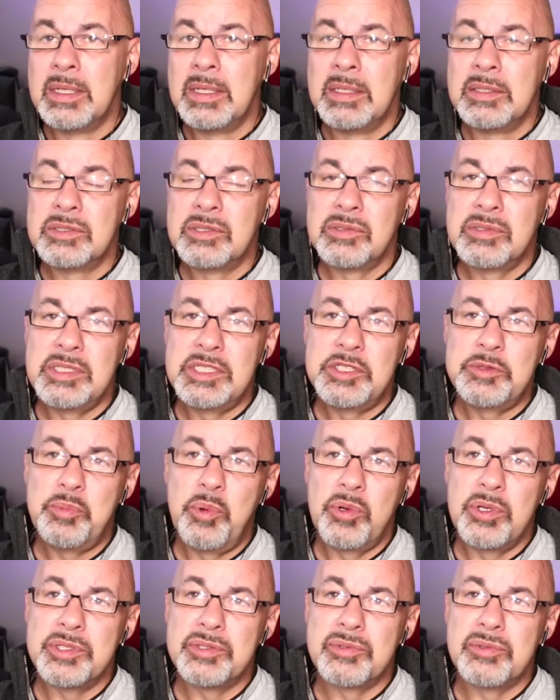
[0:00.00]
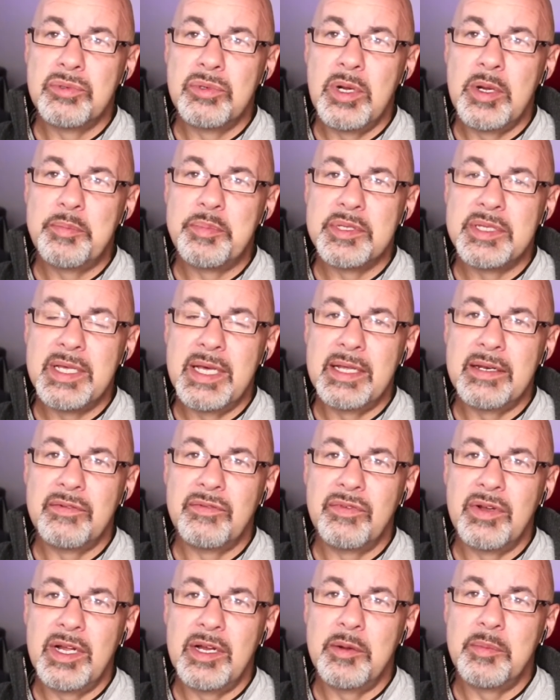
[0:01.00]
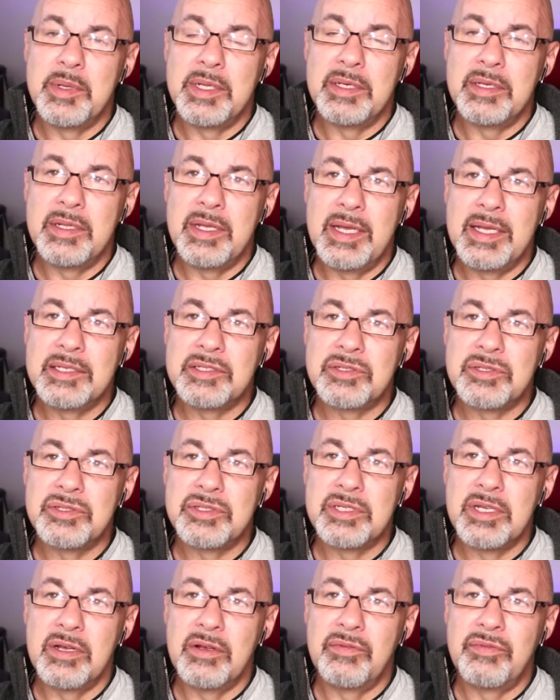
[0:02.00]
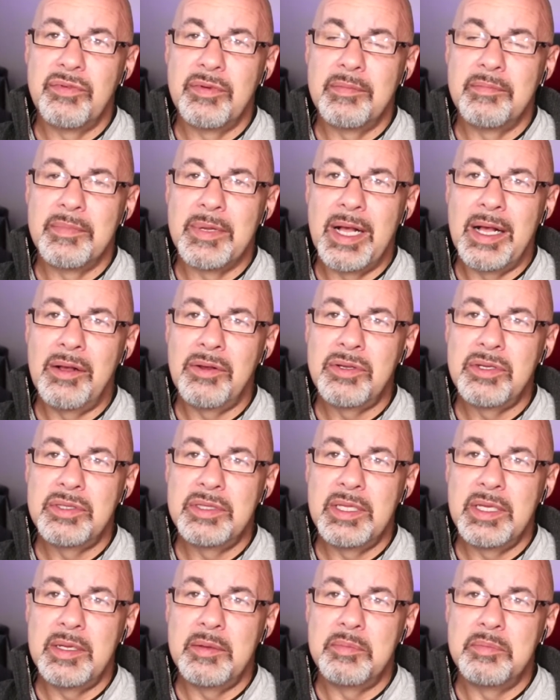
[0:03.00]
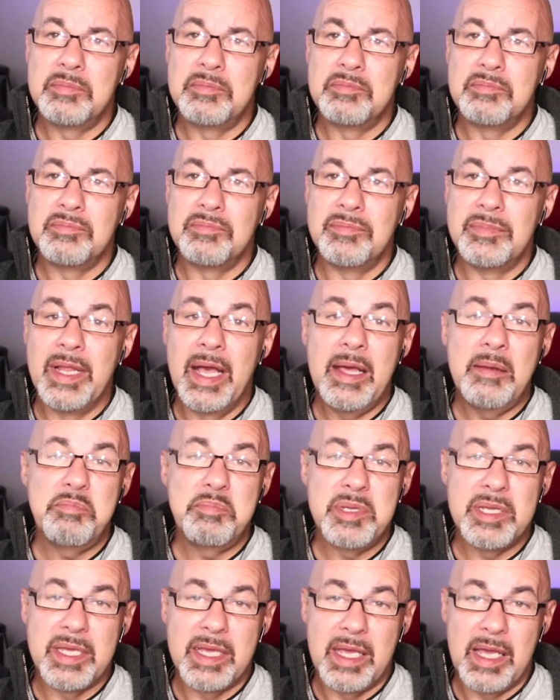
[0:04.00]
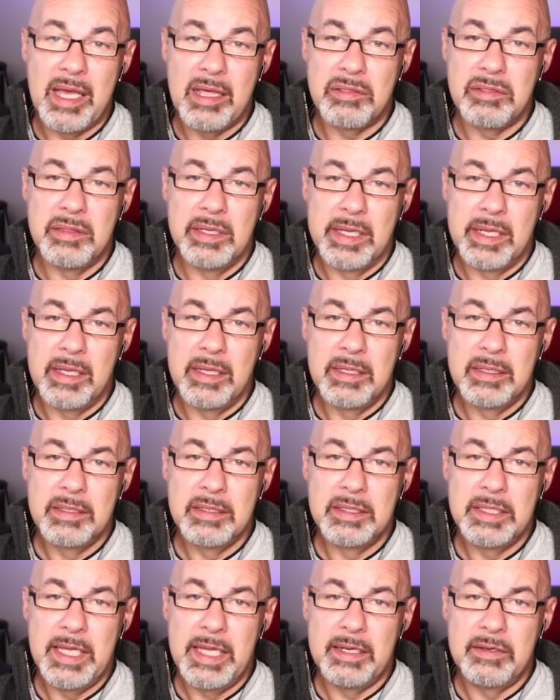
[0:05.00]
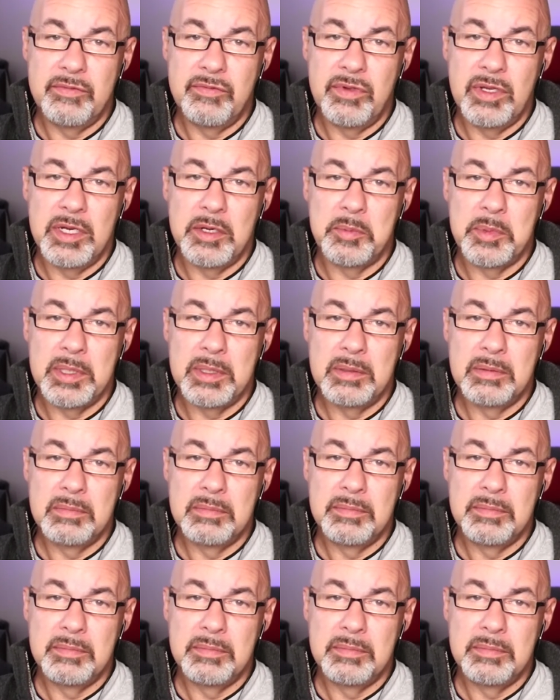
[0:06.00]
So these boys grew up in that environment, and you ask yourself, how could they not be Catholic in that environment?